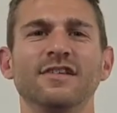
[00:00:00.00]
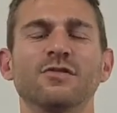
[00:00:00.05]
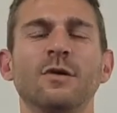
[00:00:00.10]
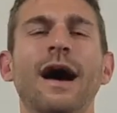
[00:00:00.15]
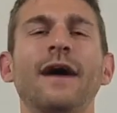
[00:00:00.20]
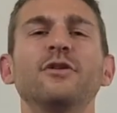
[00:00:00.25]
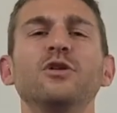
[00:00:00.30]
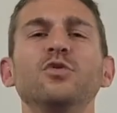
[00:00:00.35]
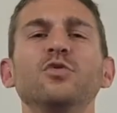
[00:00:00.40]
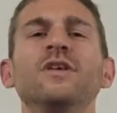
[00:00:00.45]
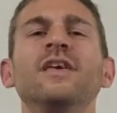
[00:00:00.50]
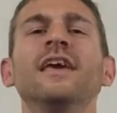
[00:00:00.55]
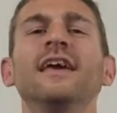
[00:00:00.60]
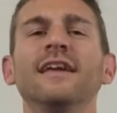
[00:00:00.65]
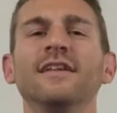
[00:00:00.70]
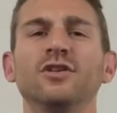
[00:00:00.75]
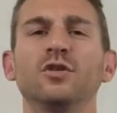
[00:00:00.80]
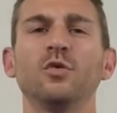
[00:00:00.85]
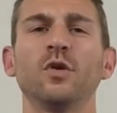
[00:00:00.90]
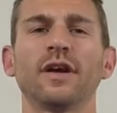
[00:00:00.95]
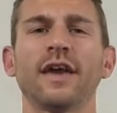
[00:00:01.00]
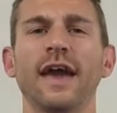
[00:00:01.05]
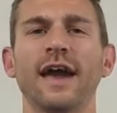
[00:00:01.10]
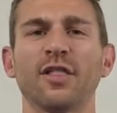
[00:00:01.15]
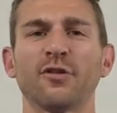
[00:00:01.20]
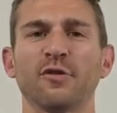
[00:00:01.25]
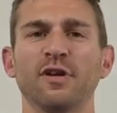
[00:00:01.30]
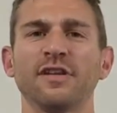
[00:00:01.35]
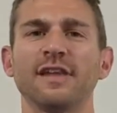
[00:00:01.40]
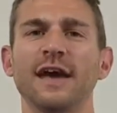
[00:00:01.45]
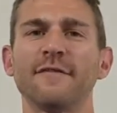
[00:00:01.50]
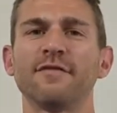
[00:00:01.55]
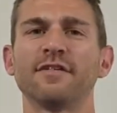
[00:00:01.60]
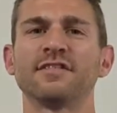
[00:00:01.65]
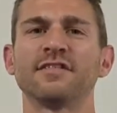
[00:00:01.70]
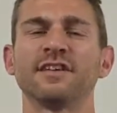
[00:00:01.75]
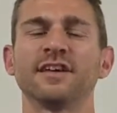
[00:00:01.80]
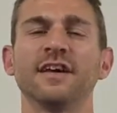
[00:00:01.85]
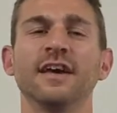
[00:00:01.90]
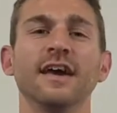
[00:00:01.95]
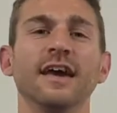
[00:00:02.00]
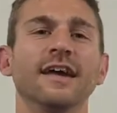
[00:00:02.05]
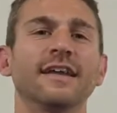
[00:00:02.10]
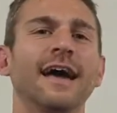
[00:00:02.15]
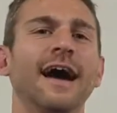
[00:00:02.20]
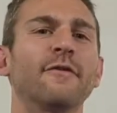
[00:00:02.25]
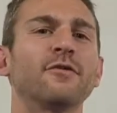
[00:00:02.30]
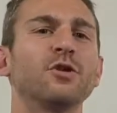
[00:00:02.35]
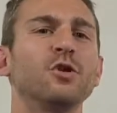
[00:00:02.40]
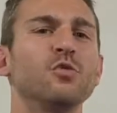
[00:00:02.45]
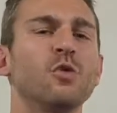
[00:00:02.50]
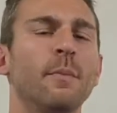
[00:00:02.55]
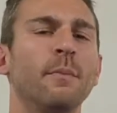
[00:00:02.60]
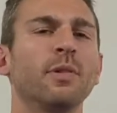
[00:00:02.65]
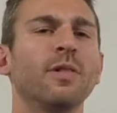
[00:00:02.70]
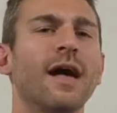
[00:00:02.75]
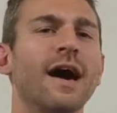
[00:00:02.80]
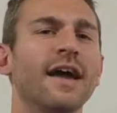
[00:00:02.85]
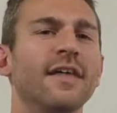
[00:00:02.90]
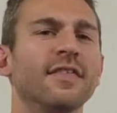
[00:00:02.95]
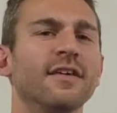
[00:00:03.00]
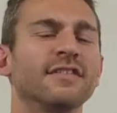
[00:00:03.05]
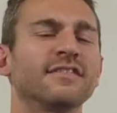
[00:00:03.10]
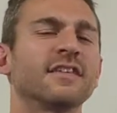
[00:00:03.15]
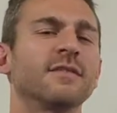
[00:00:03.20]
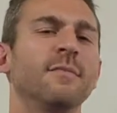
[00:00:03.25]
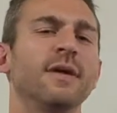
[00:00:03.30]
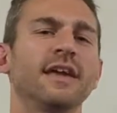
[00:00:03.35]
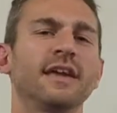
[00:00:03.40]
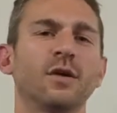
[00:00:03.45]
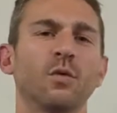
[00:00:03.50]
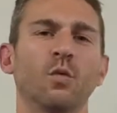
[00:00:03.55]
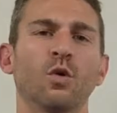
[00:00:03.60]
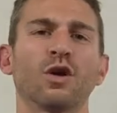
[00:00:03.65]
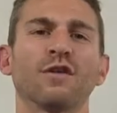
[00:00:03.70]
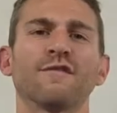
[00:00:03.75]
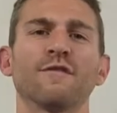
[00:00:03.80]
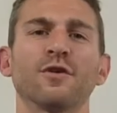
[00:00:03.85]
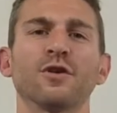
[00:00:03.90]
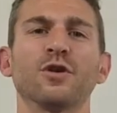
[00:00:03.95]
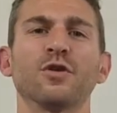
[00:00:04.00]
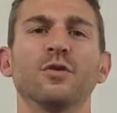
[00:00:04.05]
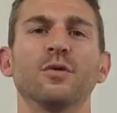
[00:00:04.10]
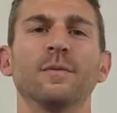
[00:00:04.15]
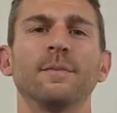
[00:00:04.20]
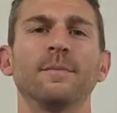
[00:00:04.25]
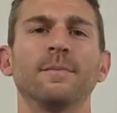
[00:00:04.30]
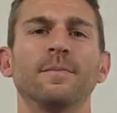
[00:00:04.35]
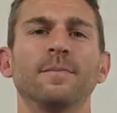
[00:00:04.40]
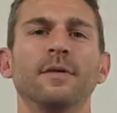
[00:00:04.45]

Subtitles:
So how do you get into a calorie deficit, and how do you apply this to make it work for you?